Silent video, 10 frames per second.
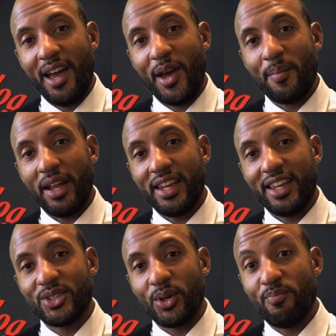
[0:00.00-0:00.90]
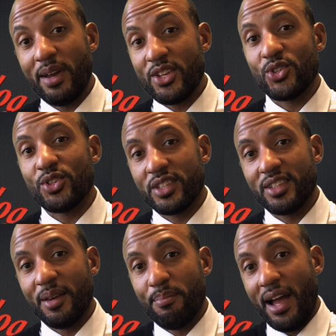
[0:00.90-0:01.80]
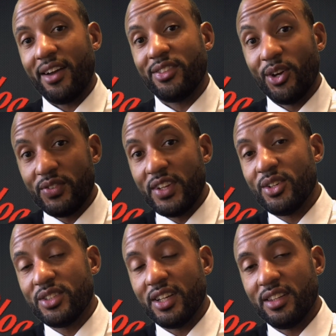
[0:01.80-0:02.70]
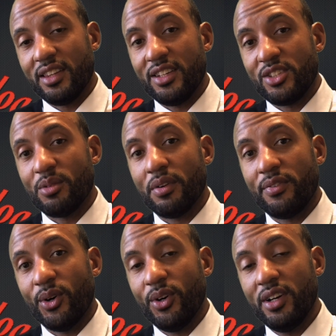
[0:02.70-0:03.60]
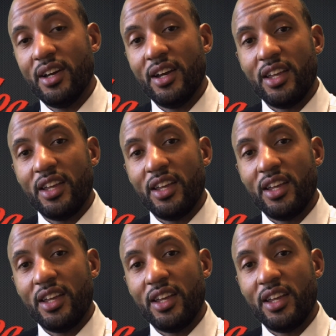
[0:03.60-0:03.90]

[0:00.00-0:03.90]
and he sort of mentions back those videos that he's done before,